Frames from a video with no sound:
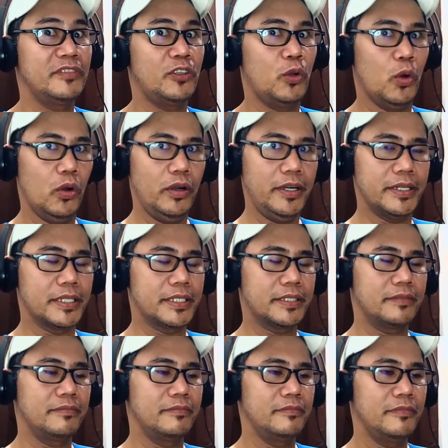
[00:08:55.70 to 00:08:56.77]
Of
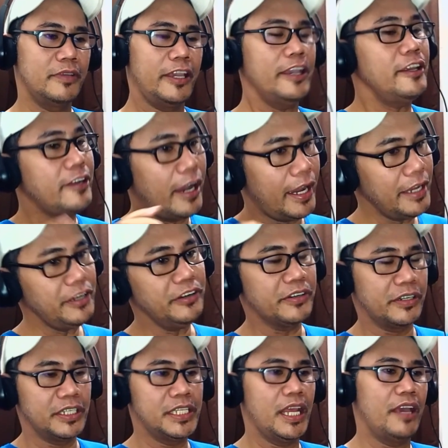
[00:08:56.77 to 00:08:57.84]
course. And I
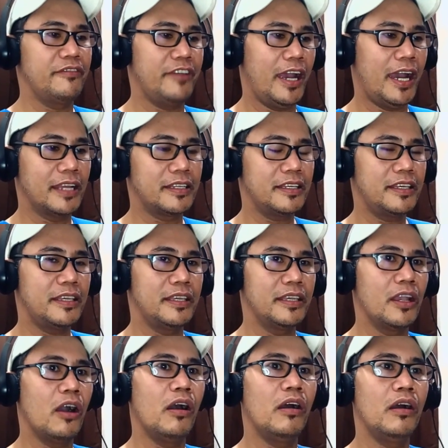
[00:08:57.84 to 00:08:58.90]
heard that
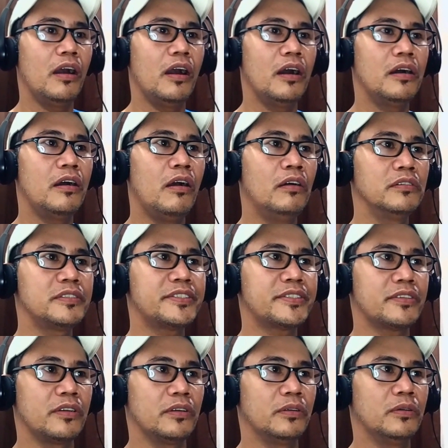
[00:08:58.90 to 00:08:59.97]
he
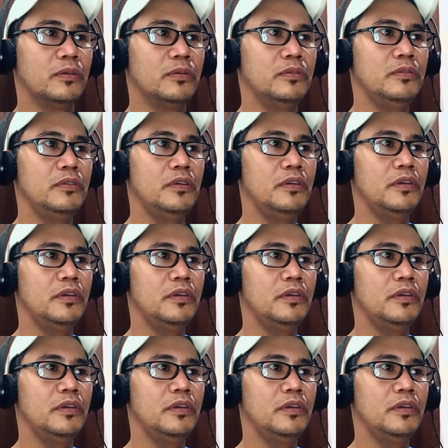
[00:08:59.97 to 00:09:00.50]
also